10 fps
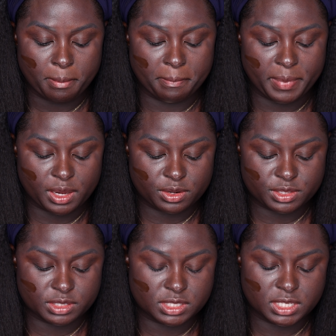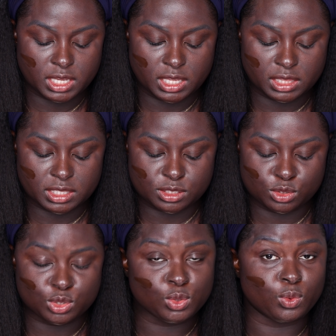better than saying this
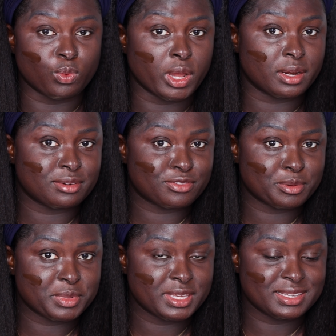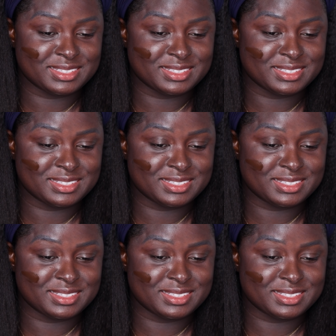is too red for me.